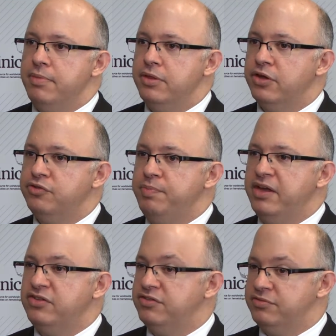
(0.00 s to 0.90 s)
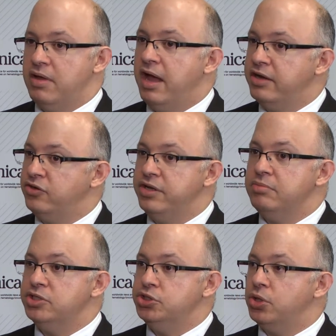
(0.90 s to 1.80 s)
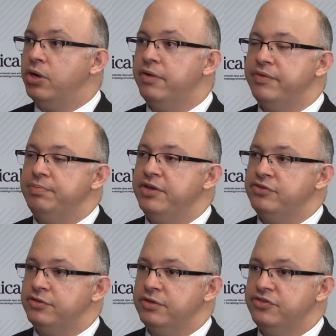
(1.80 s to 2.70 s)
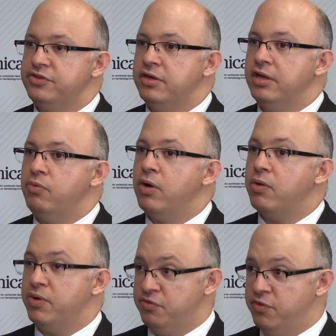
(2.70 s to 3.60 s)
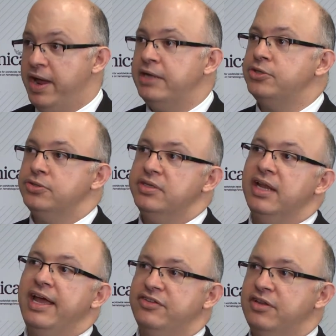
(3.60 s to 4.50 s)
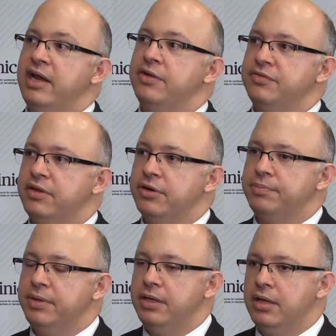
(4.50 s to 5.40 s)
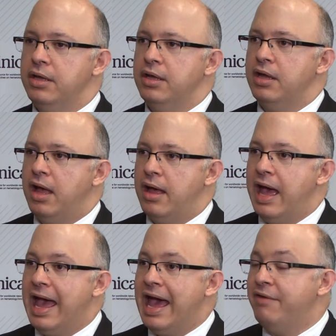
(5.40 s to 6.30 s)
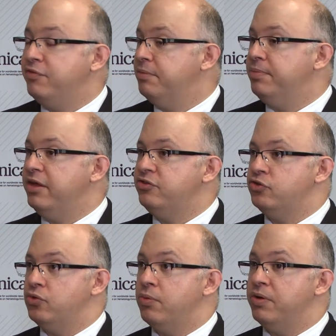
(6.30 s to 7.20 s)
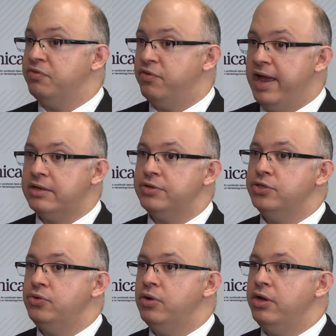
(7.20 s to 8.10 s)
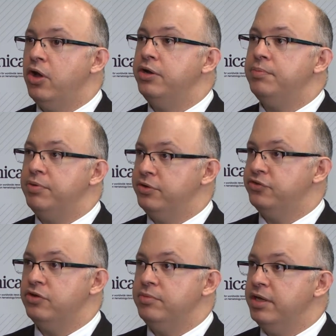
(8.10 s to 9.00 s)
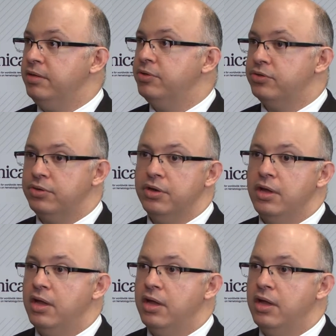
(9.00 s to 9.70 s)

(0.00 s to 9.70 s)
Those patients, actually the majority of the patients on the study were refractory to the last line of therapy. Half the patients were refractory to another proteasome inhibitor,